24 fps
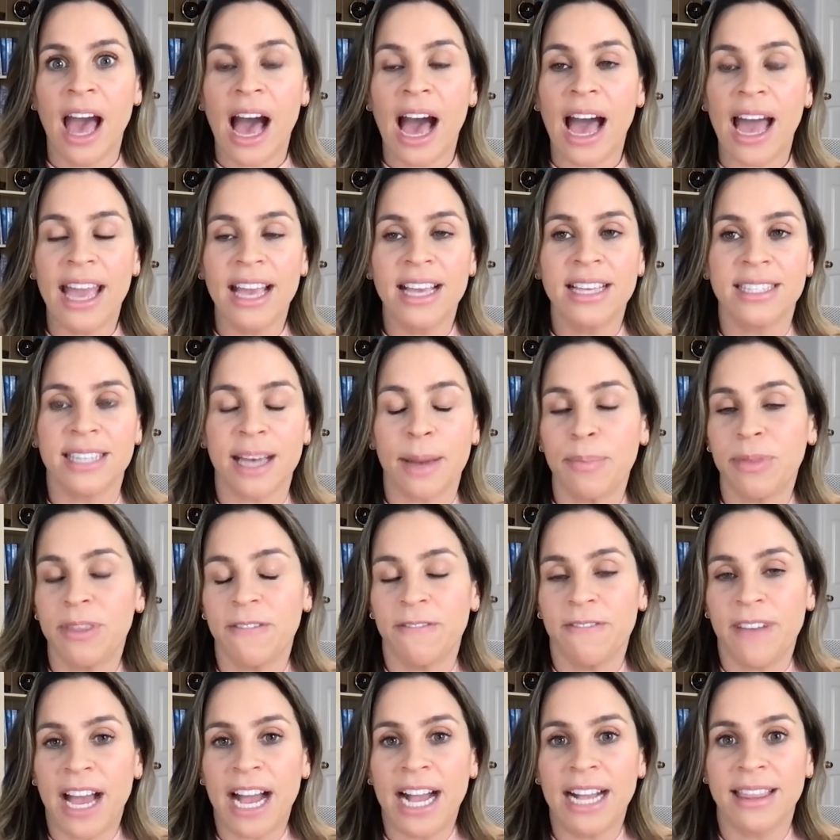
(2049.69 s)
I accept the
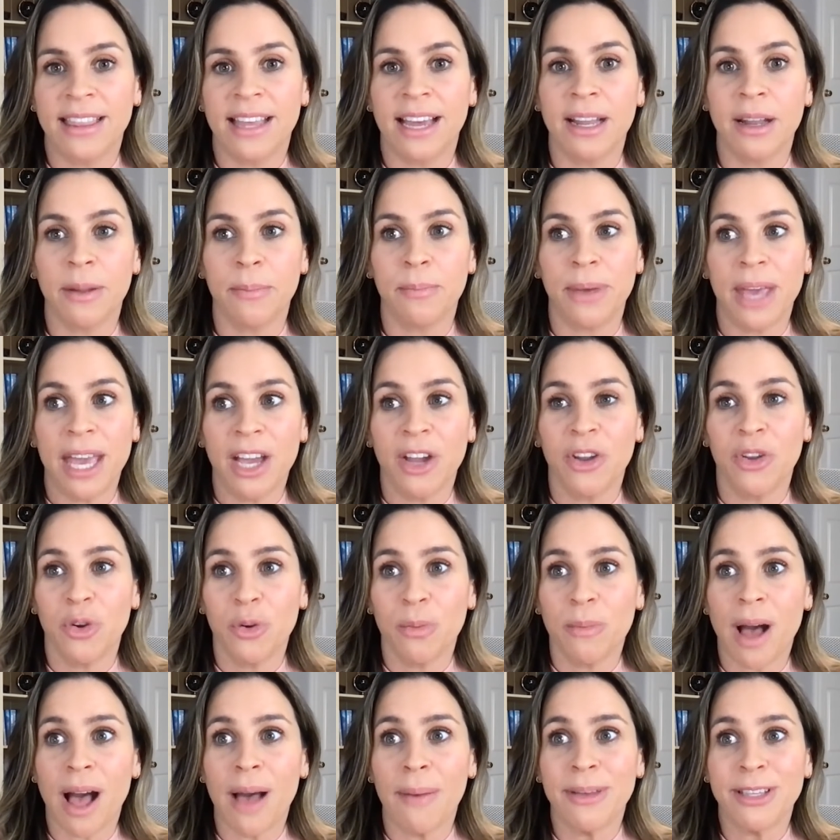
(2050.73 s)
fact that being a new
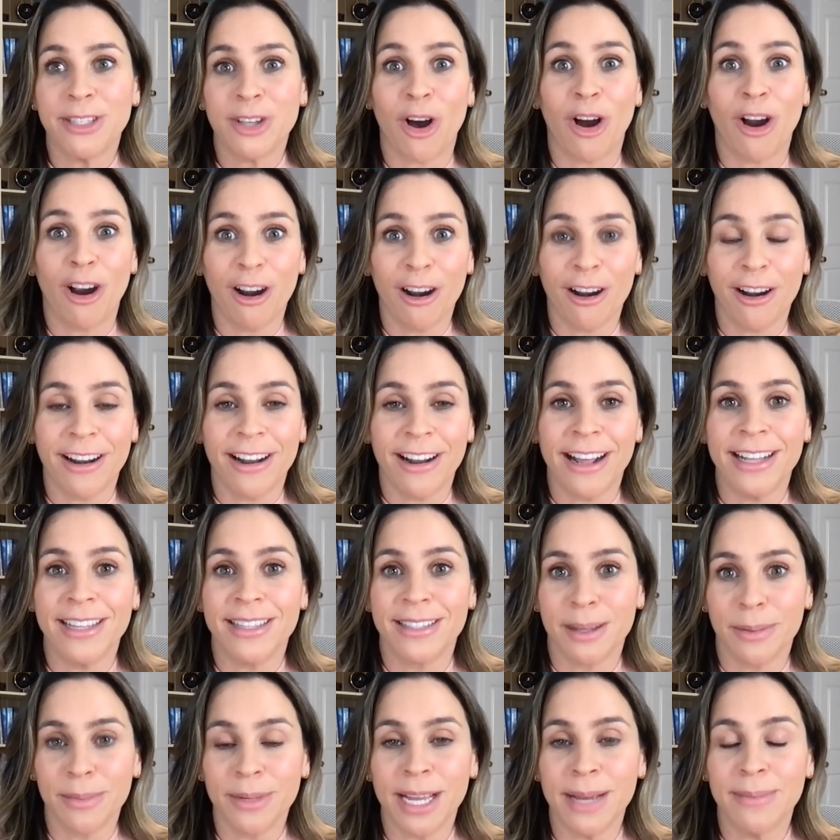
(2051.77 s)
mom is hard and
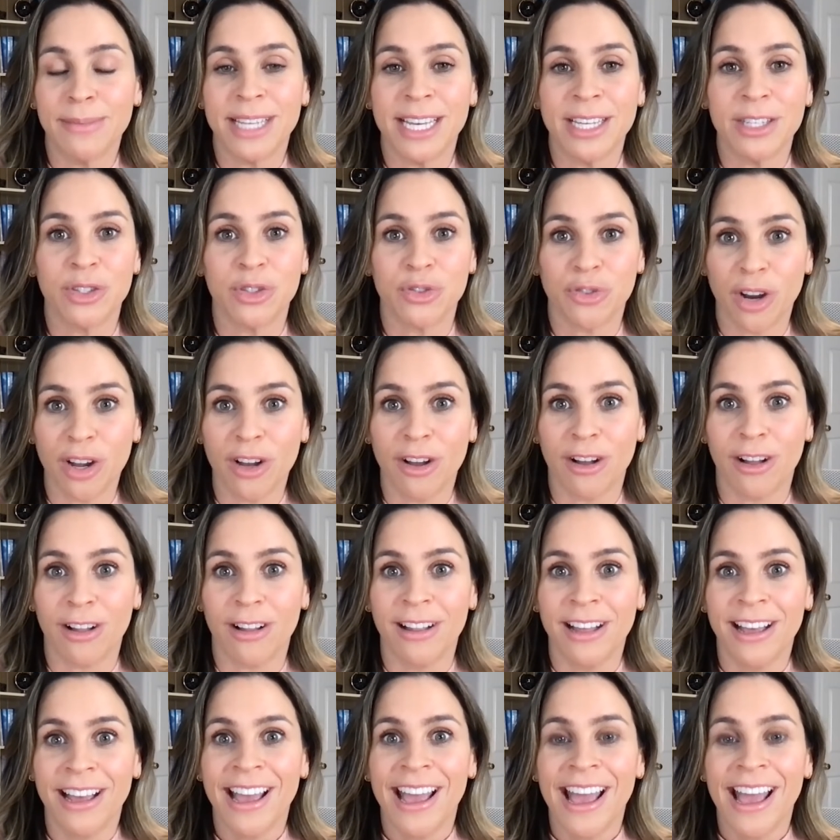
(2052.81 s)
sometimes I struggle.